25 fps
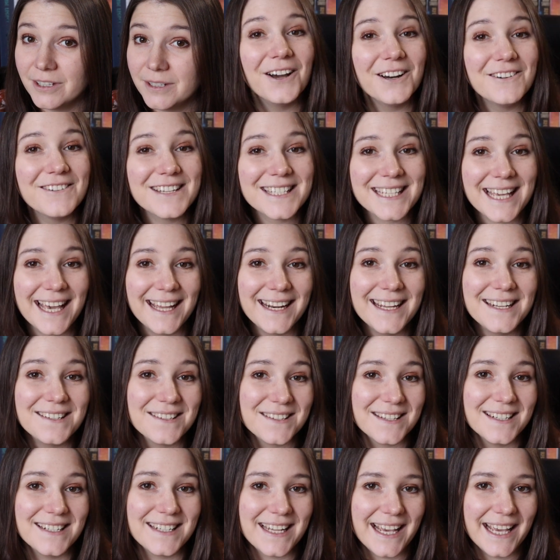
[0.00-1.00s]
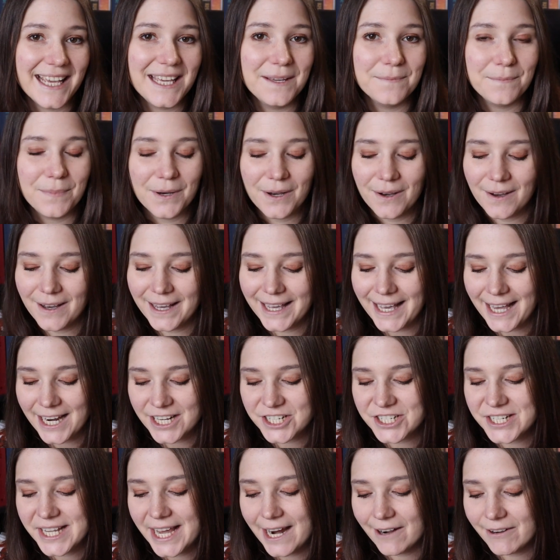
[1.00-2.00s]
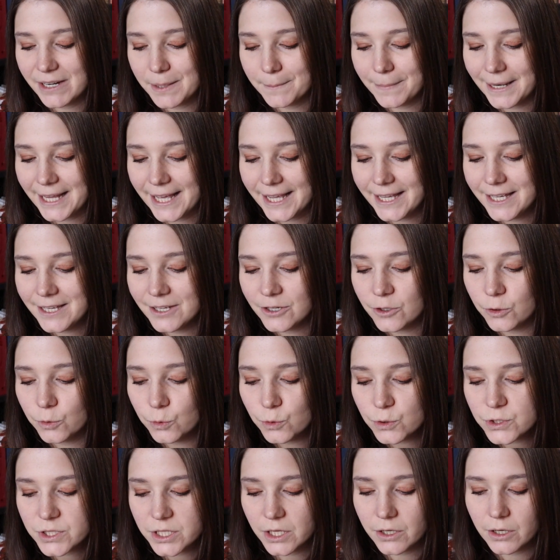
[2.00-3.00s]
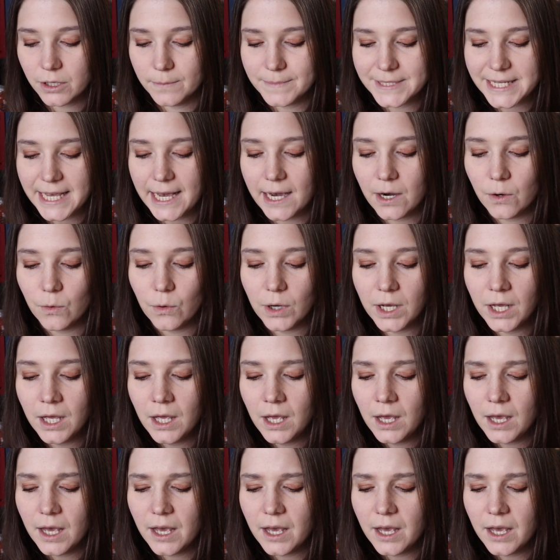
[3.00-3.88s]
Iris Kelly Doesn't Date by Ashley Herring Blake also comes out